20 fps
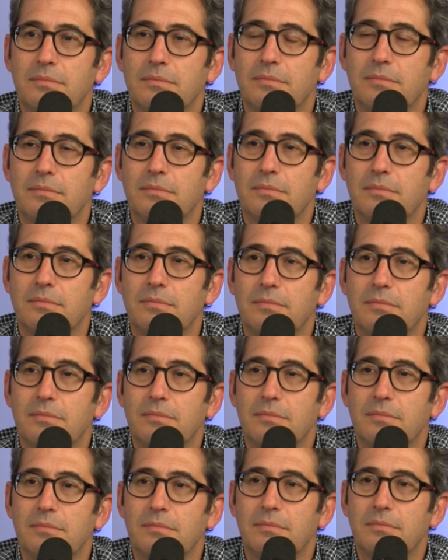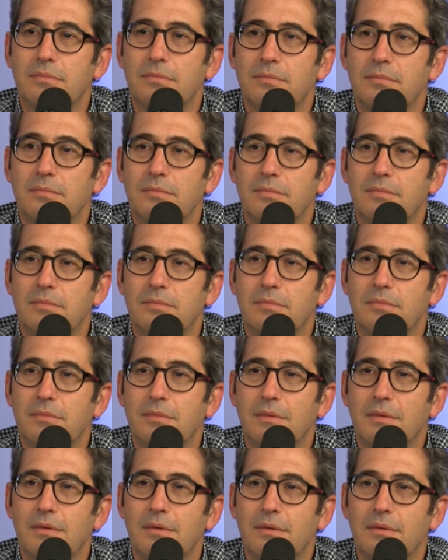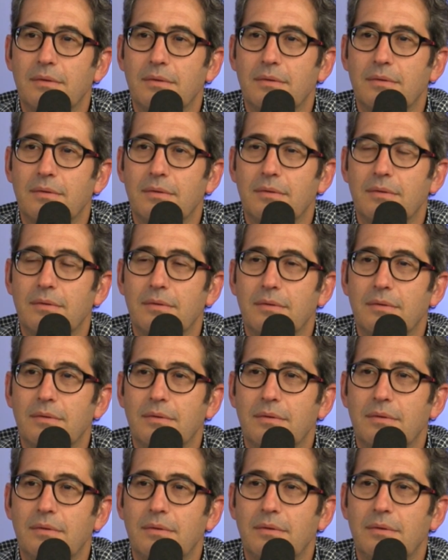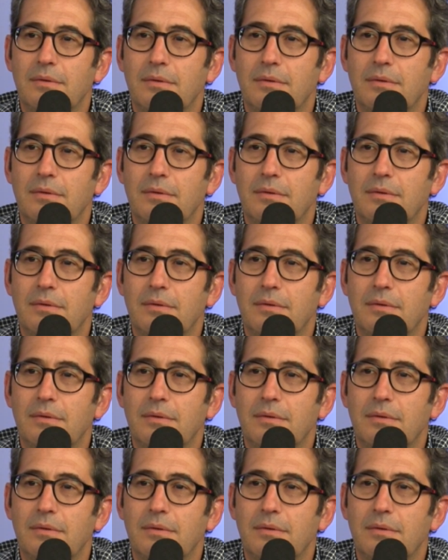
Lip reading: The person shown says nothing.